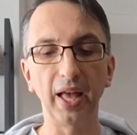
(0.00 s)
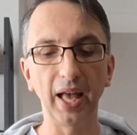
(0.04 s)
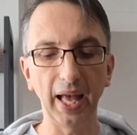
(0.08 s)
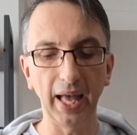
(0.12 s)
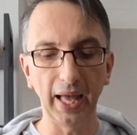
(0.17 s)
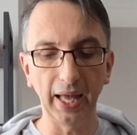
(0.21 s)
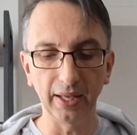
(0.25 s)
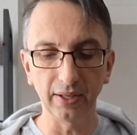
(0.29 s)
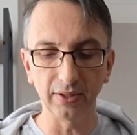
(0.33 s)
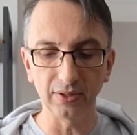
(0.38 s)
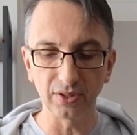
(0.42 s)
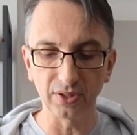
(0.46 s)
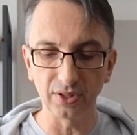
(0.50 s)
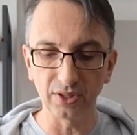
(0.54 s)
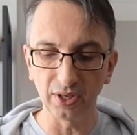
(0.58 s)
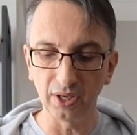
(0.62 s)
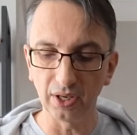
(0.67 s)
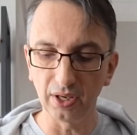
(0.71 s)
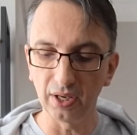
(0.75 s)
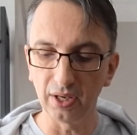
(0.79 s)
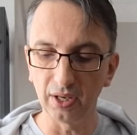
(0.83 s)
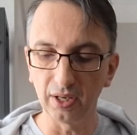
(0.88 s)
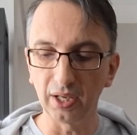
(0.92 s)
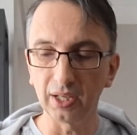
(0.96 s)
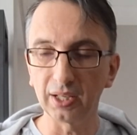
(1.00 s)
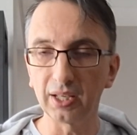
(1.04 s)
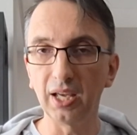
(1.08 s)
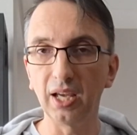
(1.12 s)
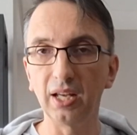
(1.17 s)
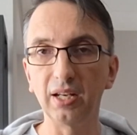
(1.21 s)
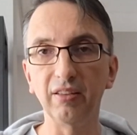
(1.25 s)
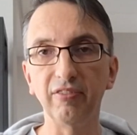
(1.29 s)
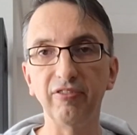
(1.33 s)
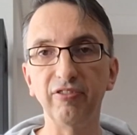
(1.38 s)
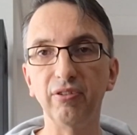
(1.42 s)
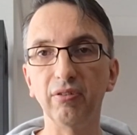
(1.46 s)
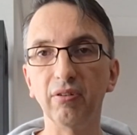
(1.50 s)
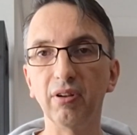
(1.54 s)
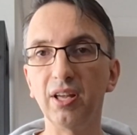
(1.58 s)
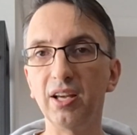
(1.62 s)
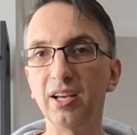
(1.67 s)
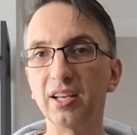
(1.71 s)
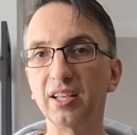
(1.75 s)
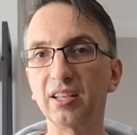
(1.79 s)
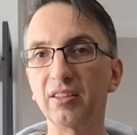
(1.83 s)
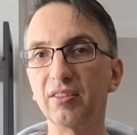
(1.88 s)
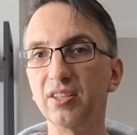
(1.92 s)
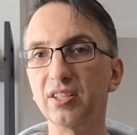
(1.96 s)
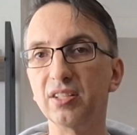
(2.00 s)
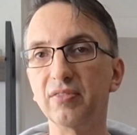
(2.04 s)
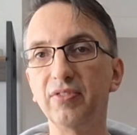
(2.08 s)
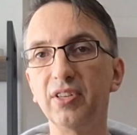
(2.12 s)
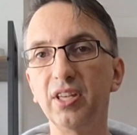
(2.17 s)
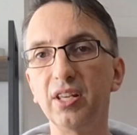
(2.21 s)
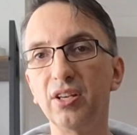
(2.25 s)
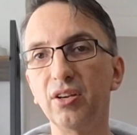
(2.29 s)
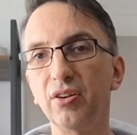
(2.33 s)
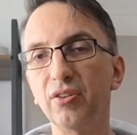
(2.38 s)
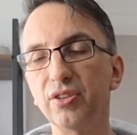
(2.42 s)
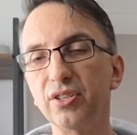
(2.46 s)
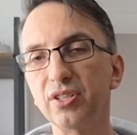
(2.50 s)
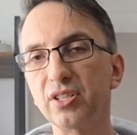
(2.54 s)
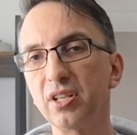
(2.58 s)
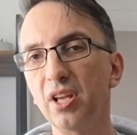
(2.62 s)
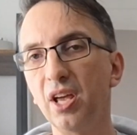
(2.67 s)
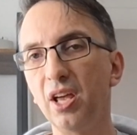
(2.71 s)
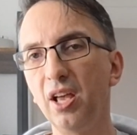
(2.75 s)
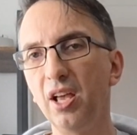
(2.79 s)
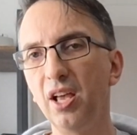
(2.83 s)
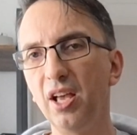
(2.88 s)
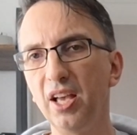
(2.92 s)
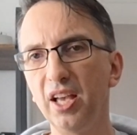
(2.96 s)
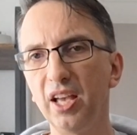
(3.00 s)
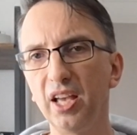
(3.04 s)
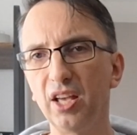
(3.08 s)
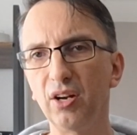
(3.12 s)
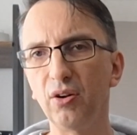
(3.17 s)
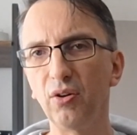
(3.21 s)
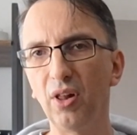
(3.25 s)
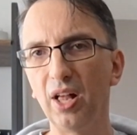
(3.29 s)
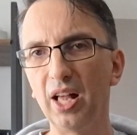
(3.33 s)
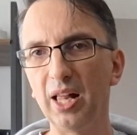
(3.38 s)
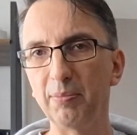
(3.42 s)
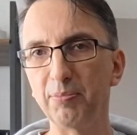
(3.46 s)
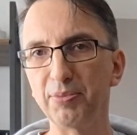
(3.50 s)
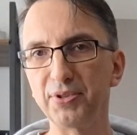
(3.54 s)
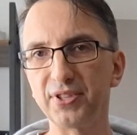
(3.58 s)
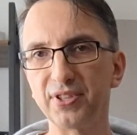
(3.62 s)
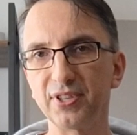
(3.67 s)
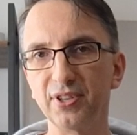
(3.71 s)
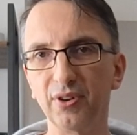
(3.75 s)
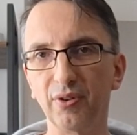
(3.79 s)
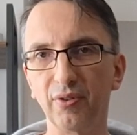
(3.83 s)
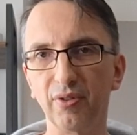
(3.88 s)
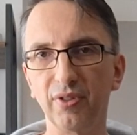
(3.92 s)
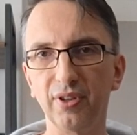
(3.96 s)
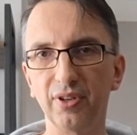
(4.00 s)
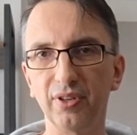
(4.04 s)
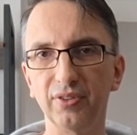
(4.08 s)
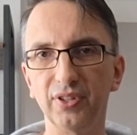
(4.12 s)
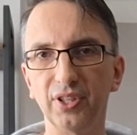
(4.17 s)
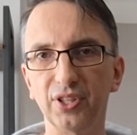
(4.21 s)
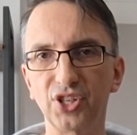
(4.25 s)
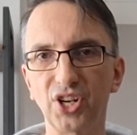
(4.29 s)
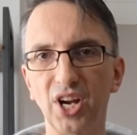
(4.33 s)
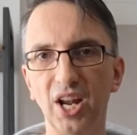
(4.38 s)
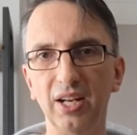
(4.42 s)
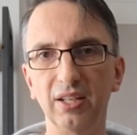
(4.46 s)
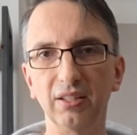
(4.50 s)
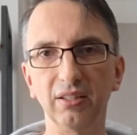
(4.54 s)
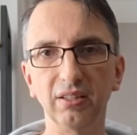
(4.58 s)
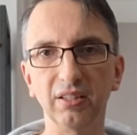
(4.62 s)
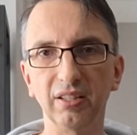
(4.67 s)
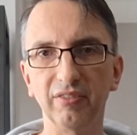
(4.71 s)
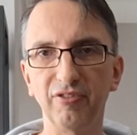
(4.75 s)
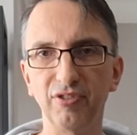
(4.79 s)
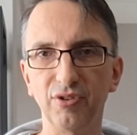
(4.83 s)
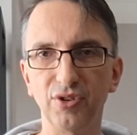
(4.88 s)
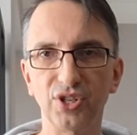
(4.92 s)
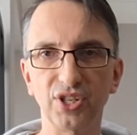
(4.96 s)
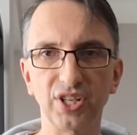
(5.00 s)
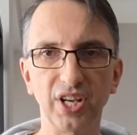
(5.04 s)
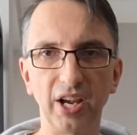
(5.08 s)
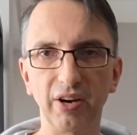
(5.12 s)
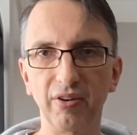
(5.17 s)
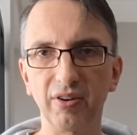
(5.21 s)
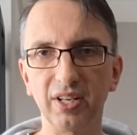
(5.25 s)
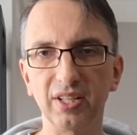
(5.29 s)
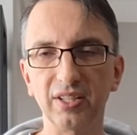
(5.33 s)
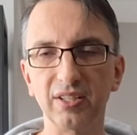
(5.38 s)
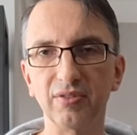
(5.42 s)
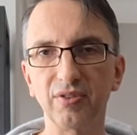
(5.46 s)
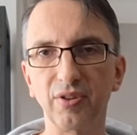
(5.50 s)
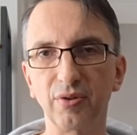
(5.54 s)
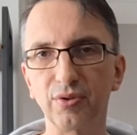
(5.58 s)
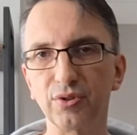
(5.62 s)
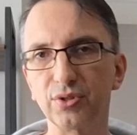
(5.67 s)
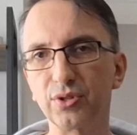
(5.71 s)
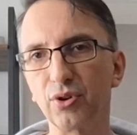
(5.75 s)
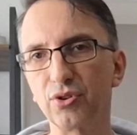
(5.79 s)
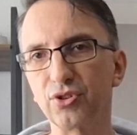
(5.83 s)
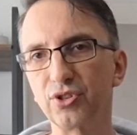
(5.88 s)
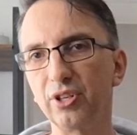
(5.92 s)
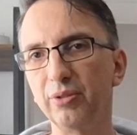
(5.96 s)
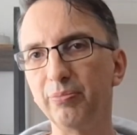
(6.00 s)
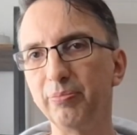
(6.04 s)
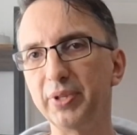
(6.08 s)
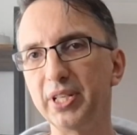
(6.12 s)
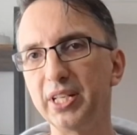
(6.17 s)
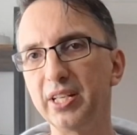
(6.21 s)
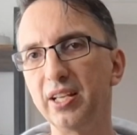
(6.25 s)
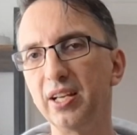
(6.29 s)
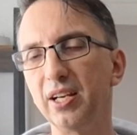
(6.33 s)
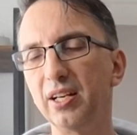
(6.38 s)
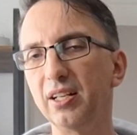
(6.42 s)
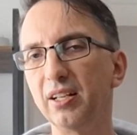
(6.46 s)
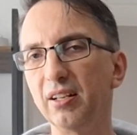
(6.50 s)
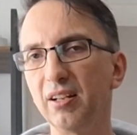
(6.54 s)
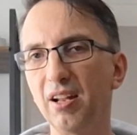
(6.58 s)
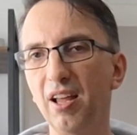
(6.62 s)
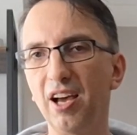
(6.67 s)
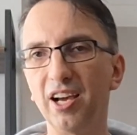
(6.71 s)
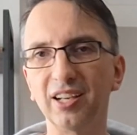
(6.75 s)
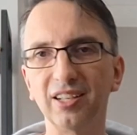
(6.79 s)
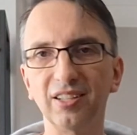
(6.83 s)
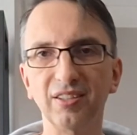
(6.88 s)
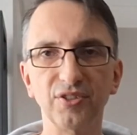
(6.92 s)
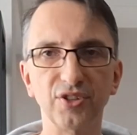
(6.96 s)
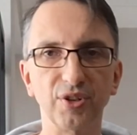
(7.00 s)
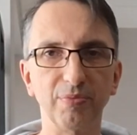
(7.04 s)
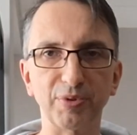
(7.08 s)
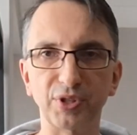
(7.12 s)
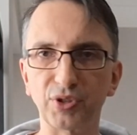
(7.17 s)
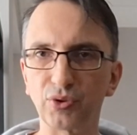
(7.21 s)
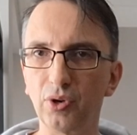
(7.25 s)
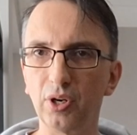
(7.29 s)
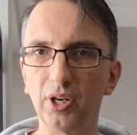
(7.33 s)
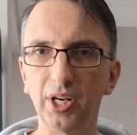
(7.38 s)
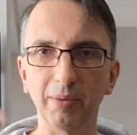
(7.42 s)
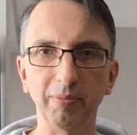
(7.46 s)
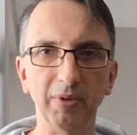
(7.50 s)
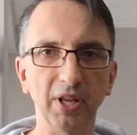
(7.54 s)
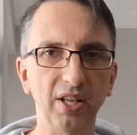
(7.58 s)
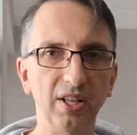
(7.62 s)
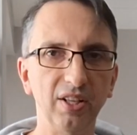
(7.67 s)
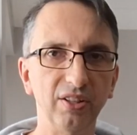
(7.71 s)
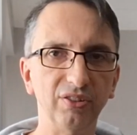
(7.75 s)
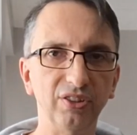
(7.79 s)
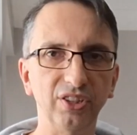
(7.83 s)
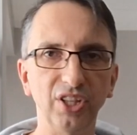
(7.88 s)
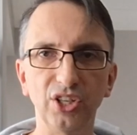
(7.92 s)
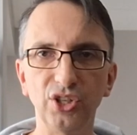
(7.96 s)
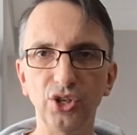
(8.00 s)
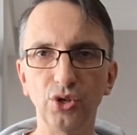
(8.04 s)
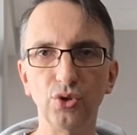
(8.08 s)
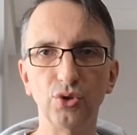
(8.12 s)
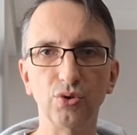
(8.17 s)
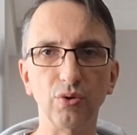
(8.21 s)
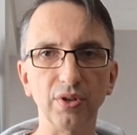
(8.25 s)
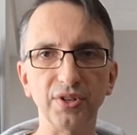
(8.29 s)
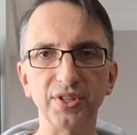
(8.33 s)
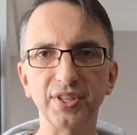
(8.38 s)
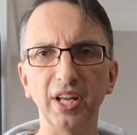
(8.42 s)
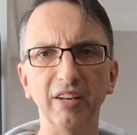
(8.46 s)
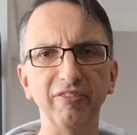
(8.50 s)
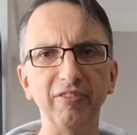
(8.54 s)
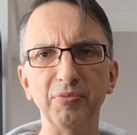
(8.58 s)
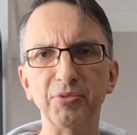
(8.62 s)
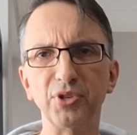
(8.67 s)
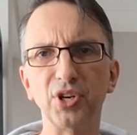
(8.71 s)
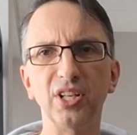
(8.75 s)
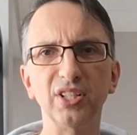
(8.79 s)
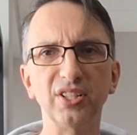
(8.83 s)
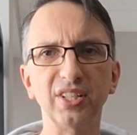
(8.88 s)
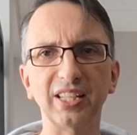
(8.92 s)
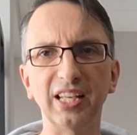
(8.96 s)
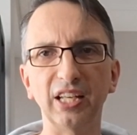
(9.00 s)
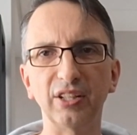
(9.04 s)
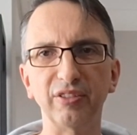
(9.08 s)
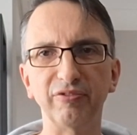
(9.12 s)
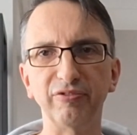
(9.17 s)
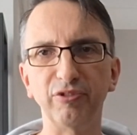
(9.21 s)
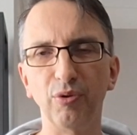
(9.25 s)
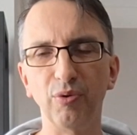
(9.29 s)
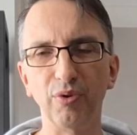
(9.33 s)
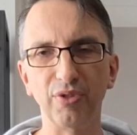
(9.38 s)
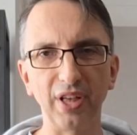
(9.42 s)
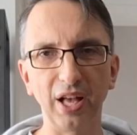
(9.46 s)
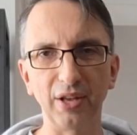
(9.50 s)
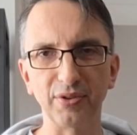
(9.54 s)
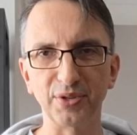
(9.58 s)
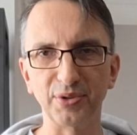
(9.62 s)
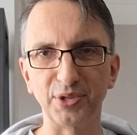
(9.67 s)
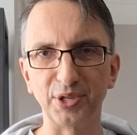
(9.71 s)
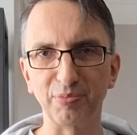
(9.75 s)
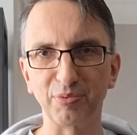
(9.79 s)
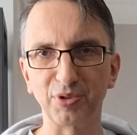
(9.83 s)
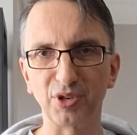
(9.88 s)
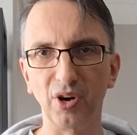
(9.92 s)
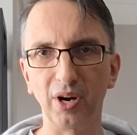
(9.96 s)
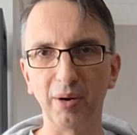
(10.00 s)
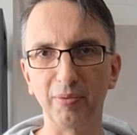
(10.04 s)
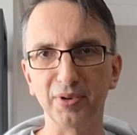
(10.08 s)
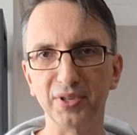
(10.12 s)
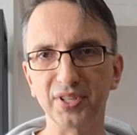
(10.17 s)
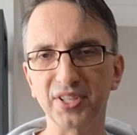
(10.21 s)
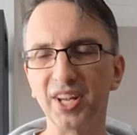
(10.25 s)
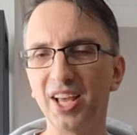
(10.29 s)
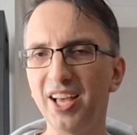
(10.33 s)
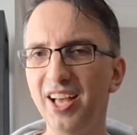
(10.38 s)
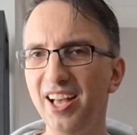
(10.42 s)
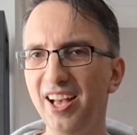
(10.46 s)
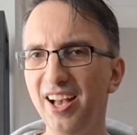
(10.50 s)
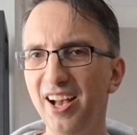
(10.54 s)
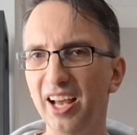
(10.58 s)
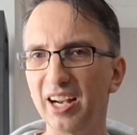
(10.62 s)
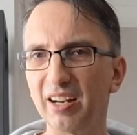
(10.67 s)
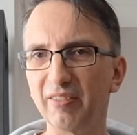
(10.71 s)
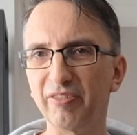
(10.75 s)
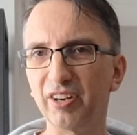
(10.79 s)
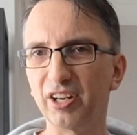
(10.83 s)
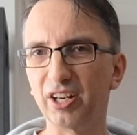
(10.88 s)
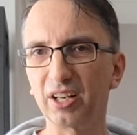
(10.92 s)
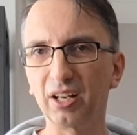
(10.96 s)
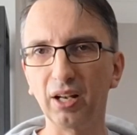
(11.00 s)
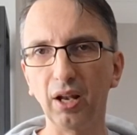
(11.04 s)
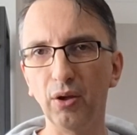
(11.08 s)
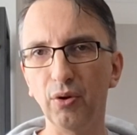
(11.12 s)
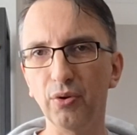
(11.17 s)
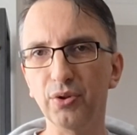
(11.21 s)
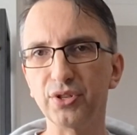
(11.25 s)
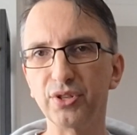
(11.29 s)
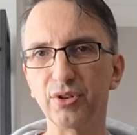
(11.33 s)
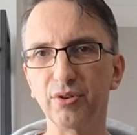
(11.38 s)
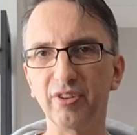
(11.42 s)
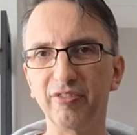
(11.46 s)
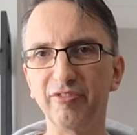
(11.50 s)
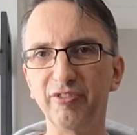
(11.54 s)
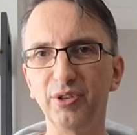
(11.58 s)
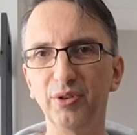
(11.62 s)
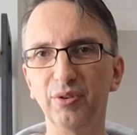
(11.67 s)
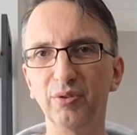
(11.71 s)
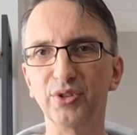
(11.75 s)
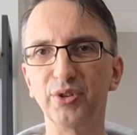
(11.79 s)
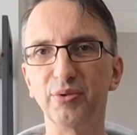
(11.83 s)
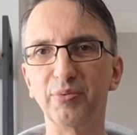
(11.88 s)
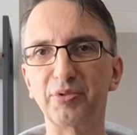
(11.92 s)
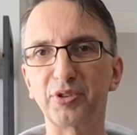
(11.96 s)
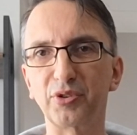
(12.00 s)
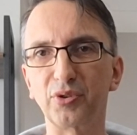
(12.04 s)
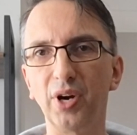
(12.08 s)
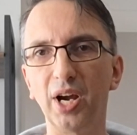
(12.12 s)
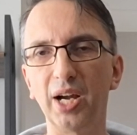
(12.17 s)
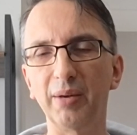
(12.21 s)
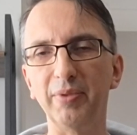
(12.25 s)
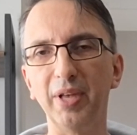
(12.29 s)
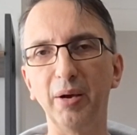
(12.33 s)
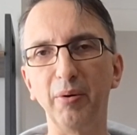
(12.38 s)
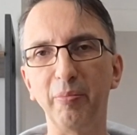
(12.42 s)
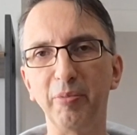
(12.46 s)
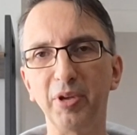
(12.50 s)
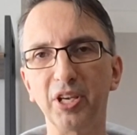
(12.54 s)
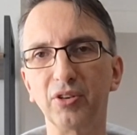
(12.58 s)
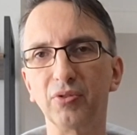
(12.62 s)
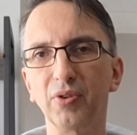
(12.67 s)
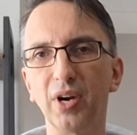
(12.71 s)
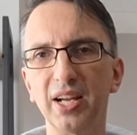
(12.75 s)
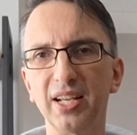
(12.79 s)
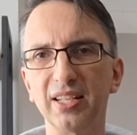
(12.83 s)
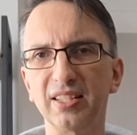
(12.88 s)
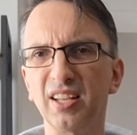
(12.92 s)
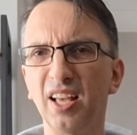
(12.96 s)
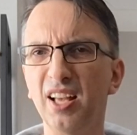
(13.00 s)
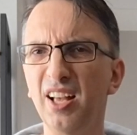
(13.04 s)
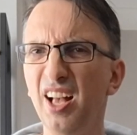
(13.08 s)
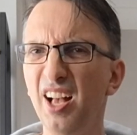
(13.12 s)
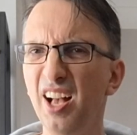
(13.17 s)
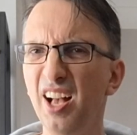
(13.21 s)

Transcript: And again, if you like these videos, it all helps, the channel if you share it through social media, like, subscribe, the usual stuff. I'm trying to get to 4,000 subscribers, and I'm very close. So if you subscribe, that would be great.